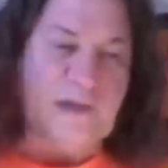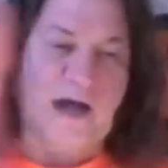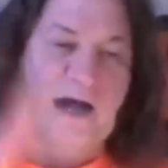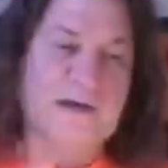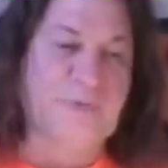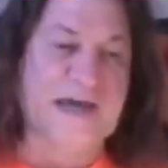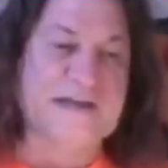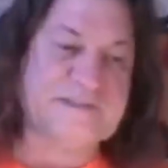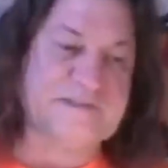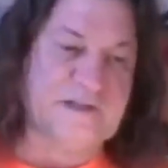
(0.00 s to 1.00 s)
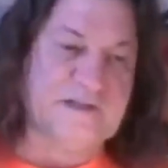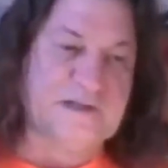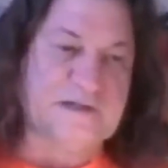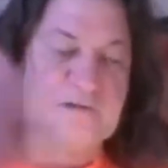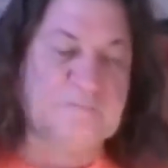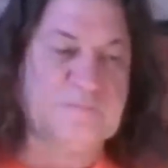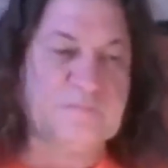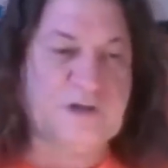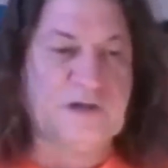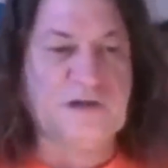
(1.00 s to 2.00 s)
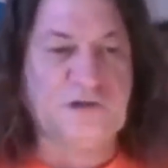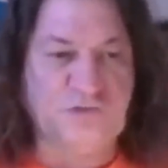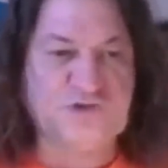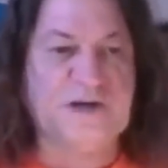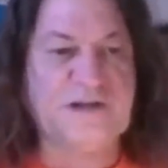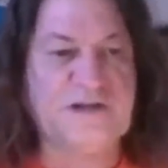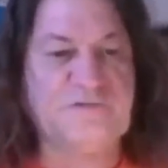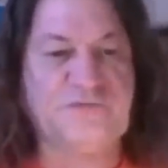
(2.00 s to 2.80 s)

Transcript: I paid huge money